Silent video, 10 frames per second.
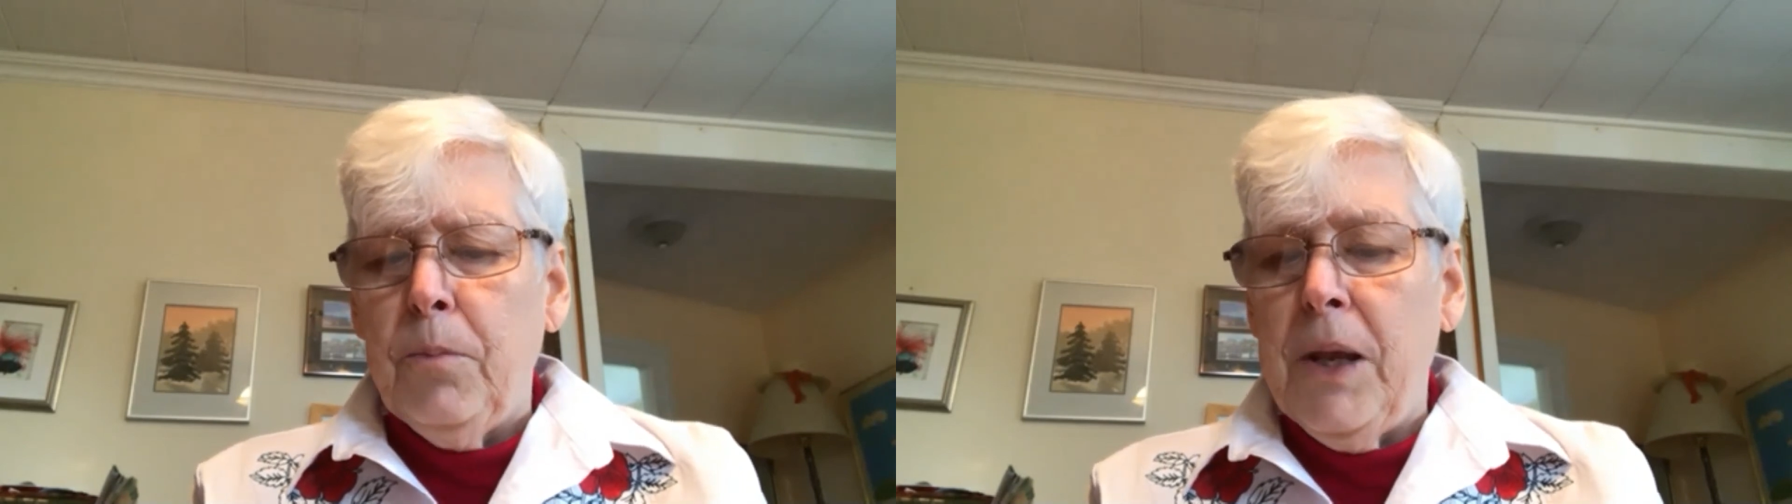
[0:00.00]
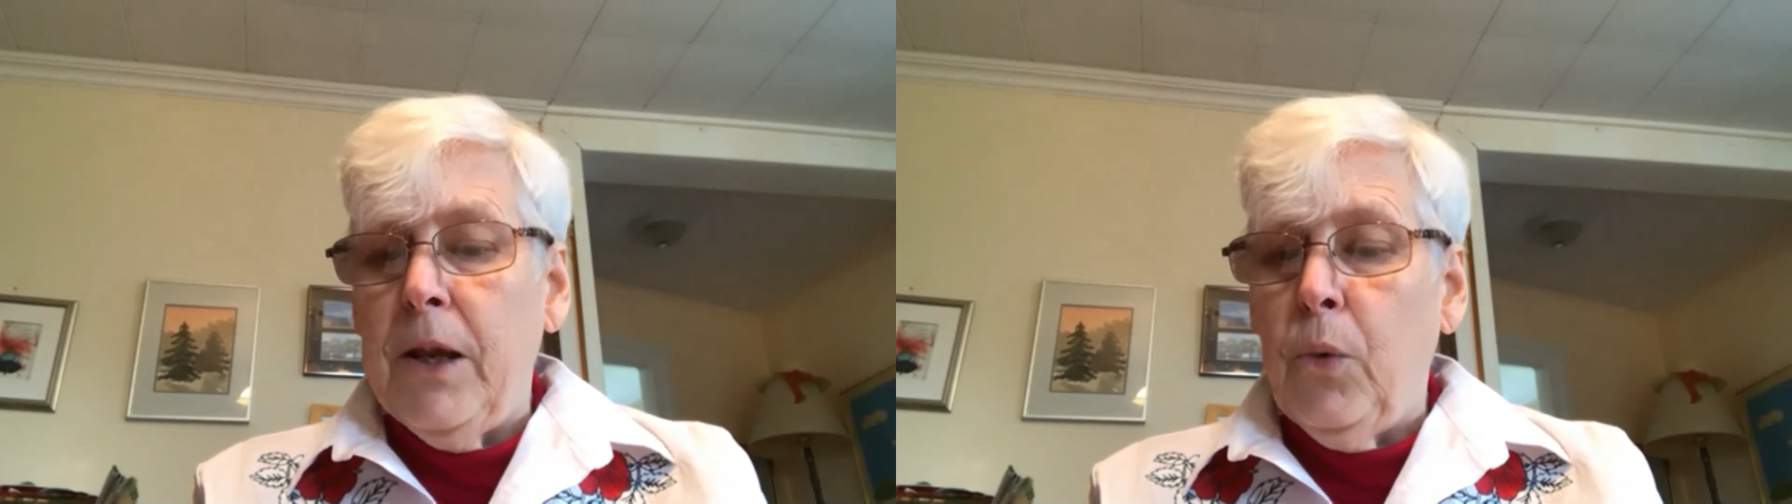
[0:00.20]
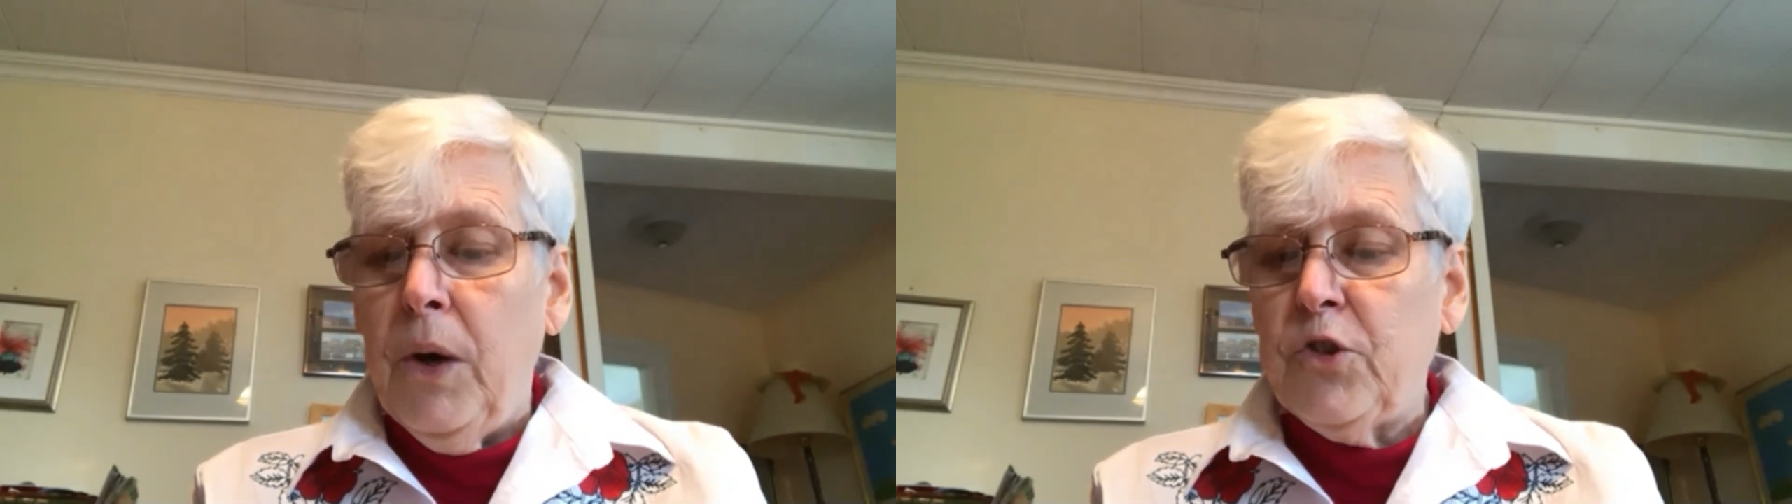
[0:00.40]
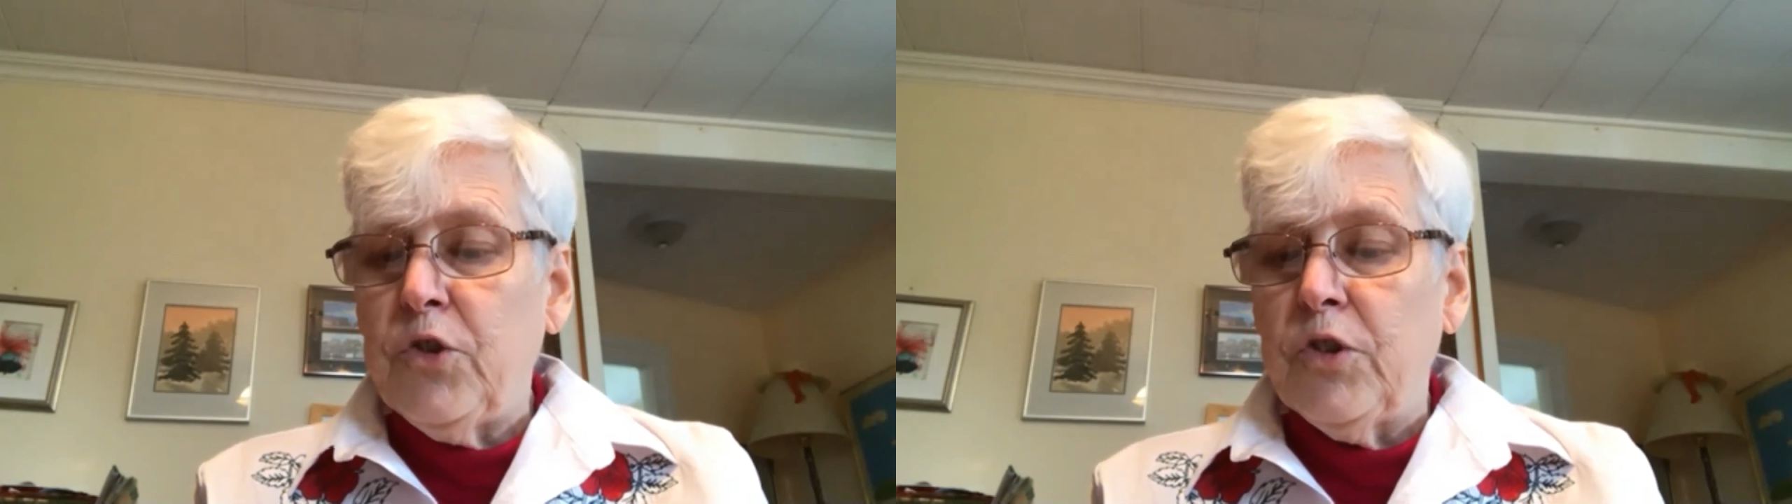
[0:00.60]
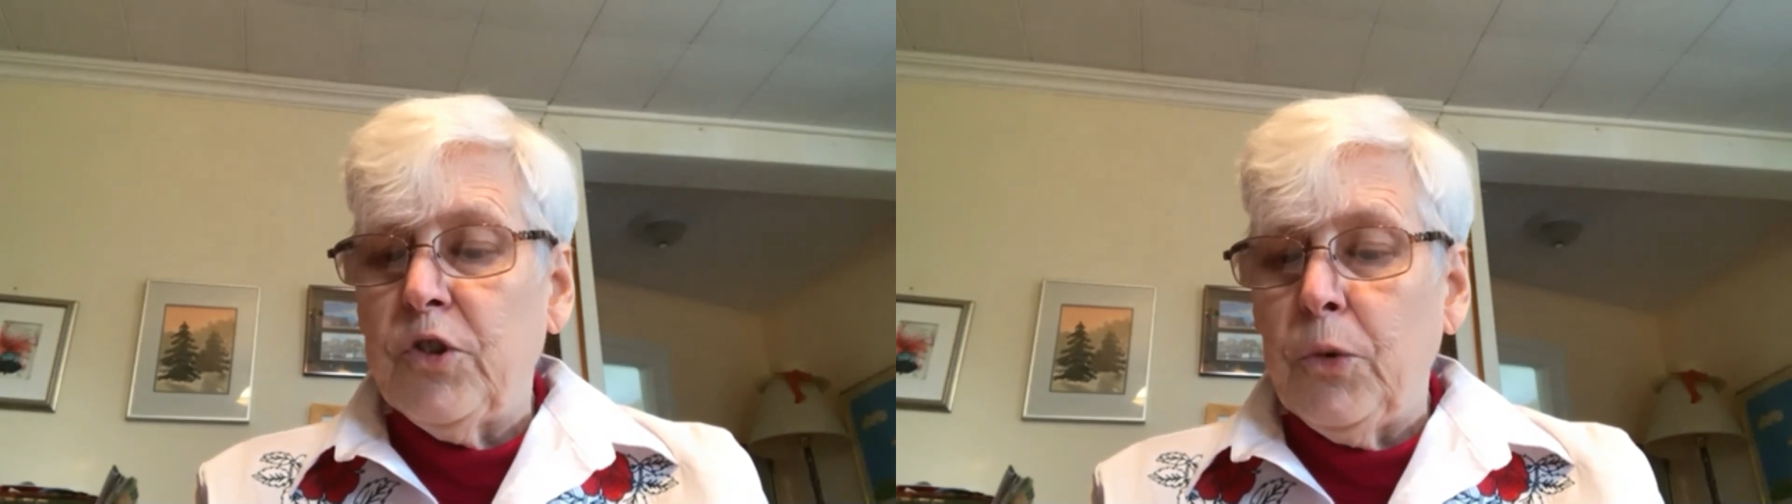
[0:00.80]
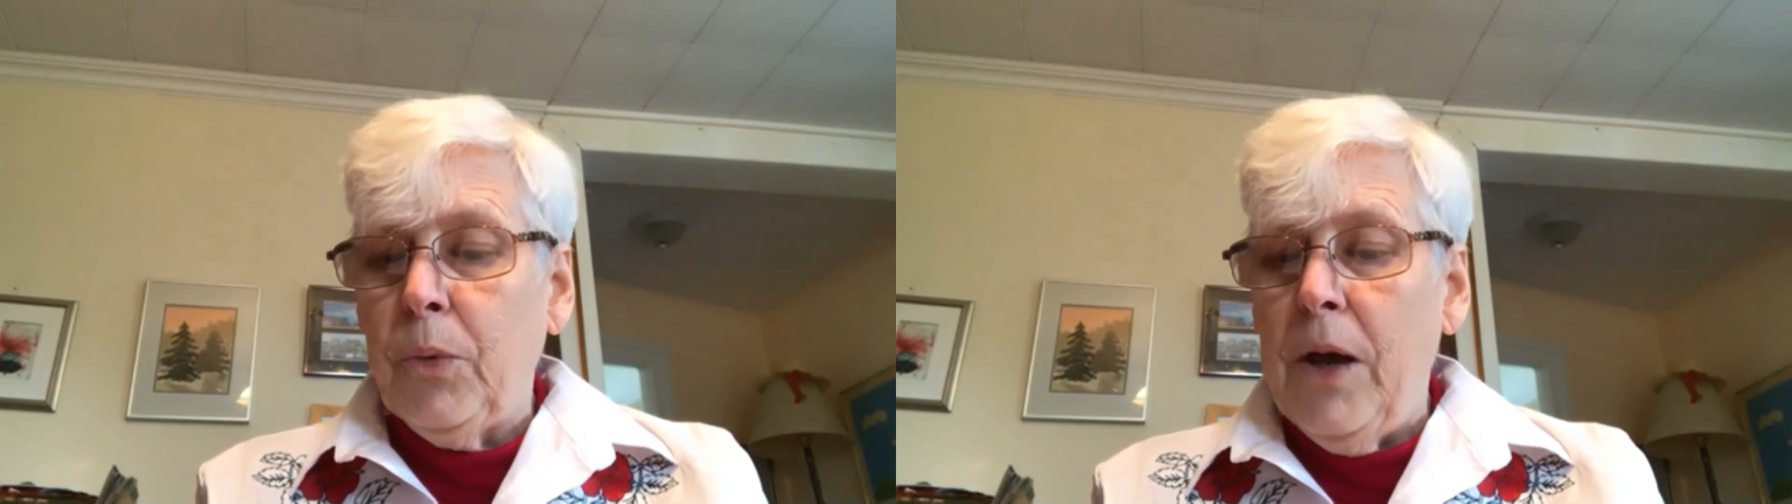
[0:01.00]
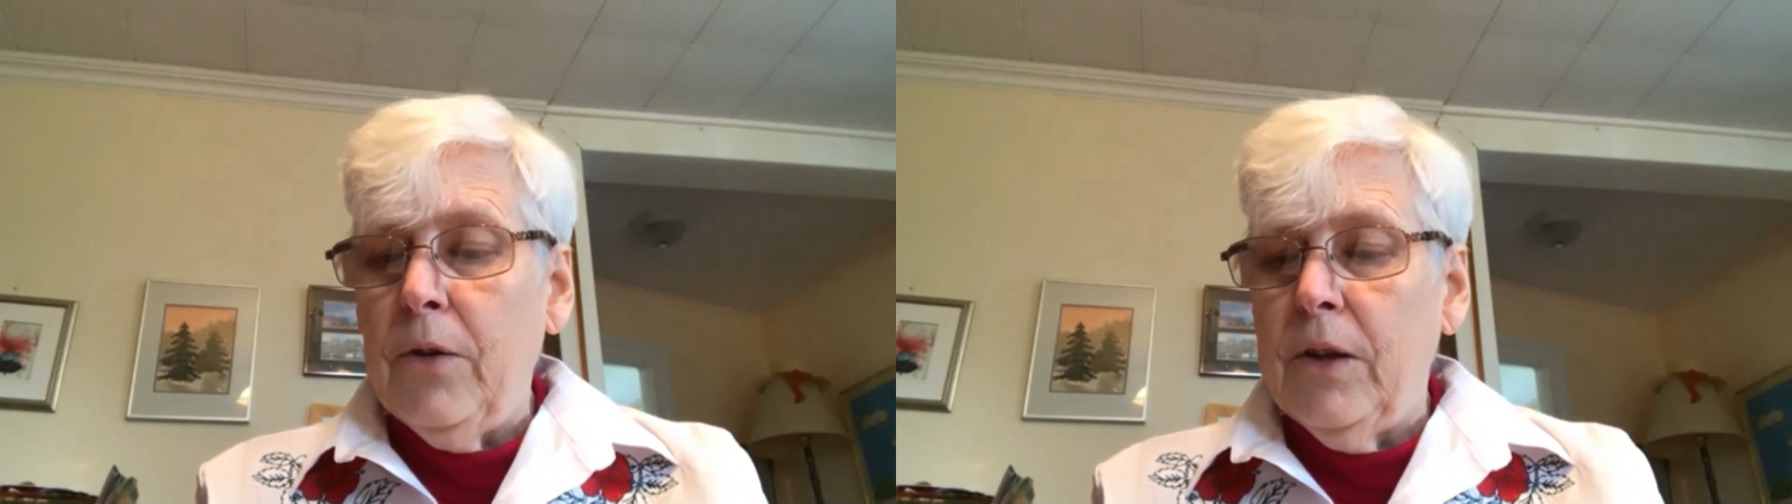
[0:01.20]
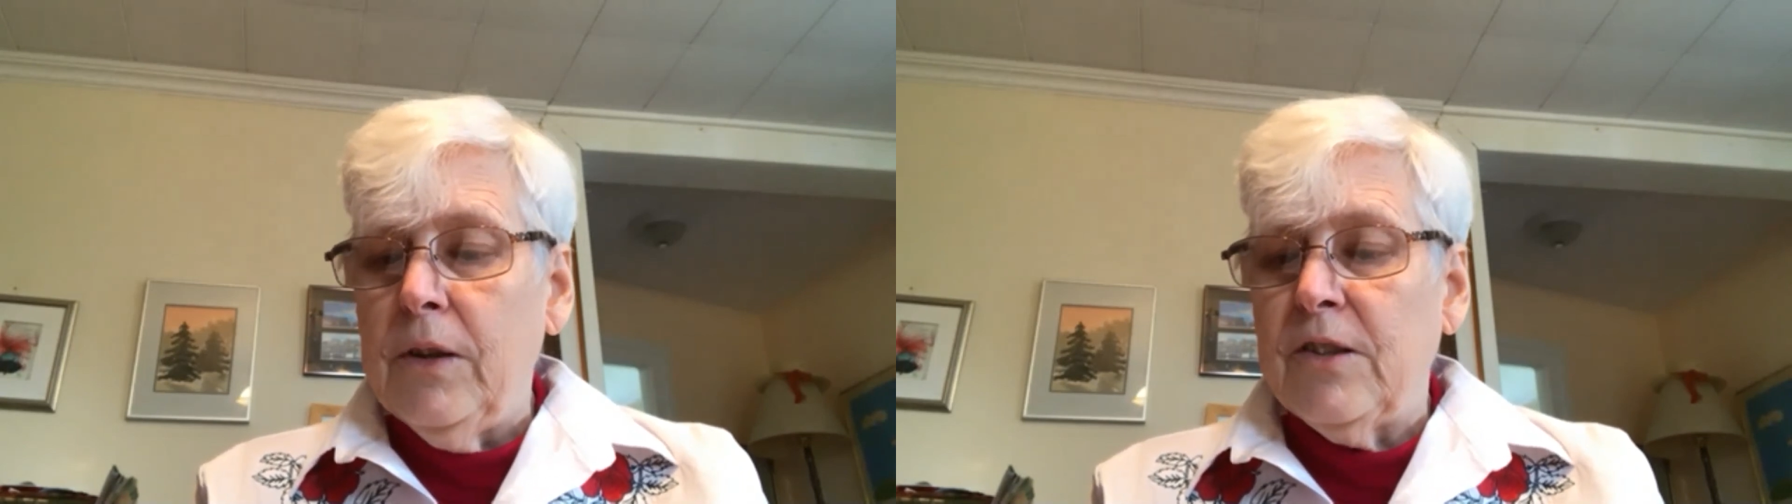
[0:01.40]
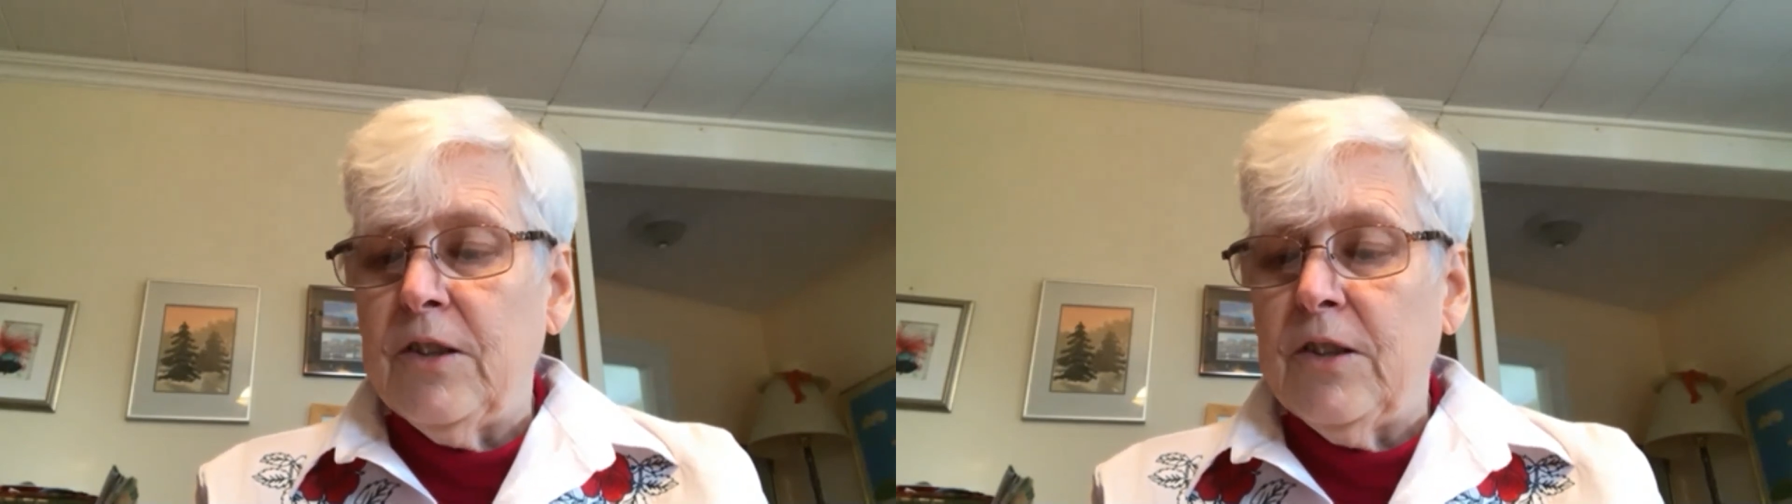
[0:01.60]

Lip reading: many questions surrounding this